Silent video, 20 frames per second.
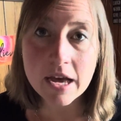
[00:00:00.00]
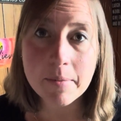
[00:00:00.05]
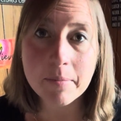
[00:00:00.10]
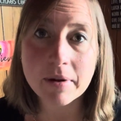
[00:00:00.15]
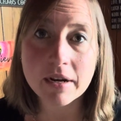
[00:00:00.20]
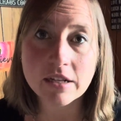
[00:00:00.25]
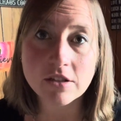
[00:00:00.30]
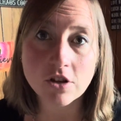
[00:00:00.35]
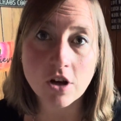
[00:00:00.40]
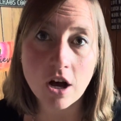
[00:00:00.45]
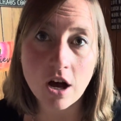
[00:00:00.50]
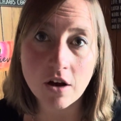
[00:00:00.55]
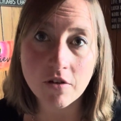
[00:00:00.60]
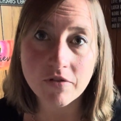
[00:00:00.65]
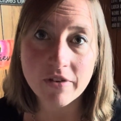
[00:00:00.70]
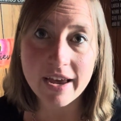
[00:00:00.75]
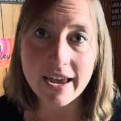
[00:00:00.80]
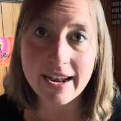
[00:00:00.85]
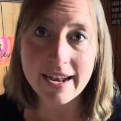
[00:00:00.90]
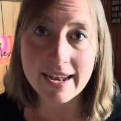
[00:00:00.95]
but it's off
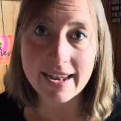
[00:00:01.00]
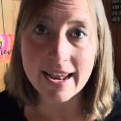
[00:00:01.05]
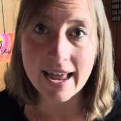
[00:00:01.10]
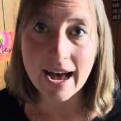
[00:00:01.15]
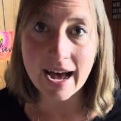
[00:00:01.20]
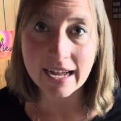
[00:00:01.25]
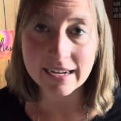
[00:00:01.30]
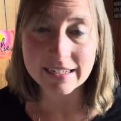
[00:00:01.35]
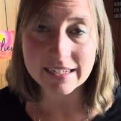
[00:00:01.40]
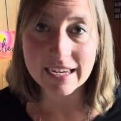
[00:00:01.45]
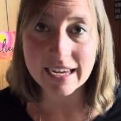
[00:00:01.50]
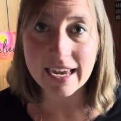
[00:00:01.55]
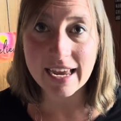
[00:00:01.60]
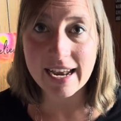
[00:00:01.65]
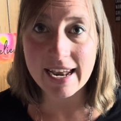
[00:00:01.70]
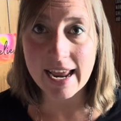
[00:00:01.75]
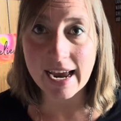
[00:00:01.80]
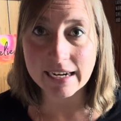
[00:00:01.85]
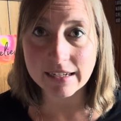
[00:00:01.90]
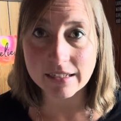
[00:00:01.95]
and not
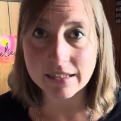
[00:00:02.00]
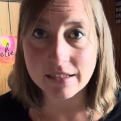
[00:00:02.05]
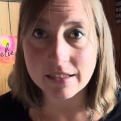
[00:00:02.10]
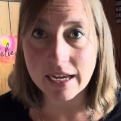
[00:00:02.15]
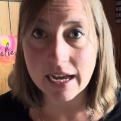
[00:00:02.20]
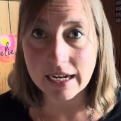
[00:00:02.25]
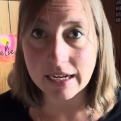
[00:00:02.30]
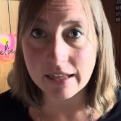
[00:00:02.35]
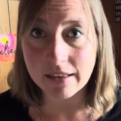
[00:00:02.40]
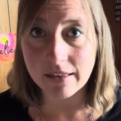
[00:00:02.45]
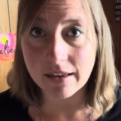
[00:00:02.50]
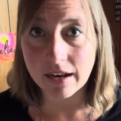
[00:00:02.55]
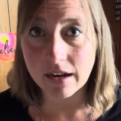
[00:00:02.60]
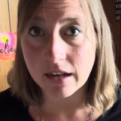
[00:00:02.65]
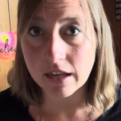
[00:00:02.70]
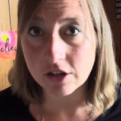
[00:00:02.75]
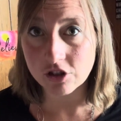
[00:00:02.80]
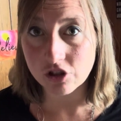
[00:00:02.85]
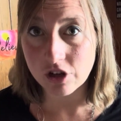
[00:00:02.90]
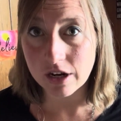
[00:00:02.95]
connected to anything
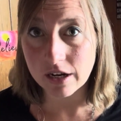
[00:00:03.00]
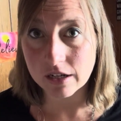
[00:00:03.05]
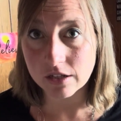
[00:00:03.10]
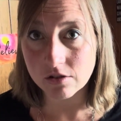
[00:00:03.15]
electronic,